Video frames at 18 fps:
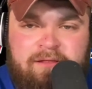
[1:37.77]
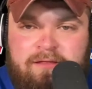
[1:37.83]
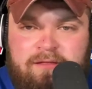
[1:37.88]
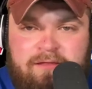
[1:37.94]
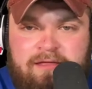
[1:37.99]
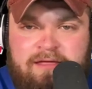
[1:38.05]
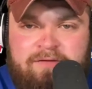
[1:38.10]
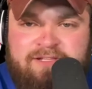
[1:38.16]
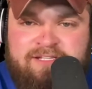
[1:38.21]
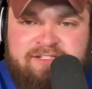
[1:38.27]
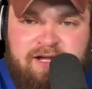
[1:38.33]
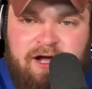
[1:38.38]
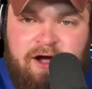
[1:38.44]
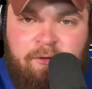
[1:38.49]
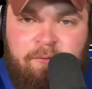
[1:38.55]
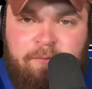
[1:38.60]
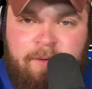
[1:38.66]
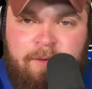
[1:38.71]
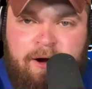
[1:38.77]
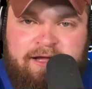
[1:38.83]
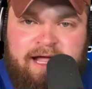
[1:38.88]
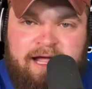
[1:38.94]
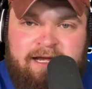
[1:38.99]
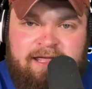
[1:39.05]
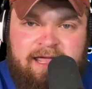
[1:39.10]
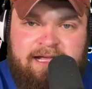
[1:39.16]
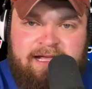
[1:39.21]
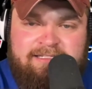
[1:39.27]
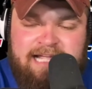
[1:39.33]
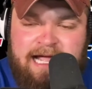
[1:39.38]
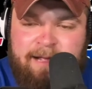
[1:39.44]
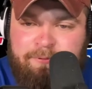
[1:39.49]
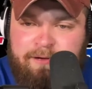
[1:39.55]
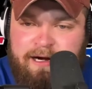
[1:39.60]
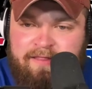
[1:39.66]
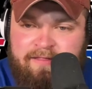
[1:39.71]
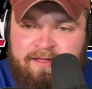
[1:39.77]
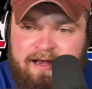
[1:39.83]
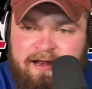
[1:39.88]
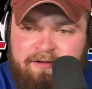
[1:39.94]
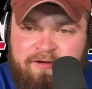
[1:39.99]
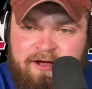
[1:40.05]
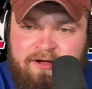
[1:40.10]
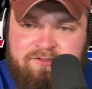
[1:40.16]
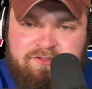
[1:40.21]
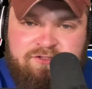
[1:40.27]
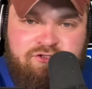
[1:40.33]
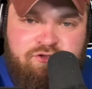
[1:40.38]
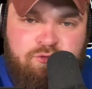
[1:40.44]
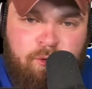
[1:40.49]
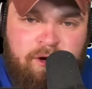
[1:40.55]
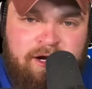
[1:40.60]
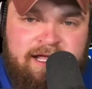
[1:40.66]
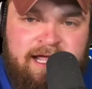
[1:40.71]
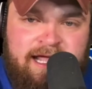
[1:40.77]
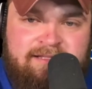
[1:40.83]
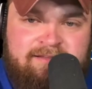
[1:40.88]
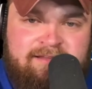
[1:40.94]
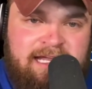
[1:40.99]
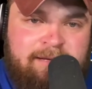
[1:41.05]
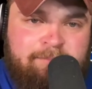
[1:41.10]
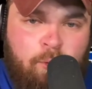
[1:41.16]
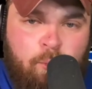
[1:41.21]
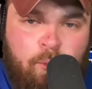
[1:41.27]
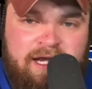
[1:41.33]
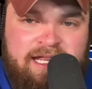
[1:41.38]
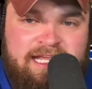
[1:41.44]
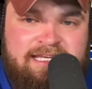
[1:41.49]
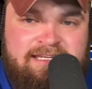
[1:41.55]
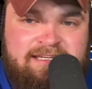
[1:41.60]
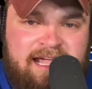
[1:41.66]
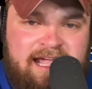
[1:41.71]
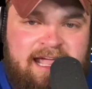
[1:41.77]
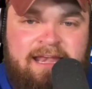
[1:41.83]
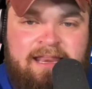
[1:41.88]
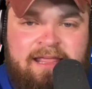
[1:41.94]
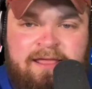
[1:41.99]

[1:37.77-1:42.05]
Even so, Marquette King has not played in the NFL since 2018, but when he did,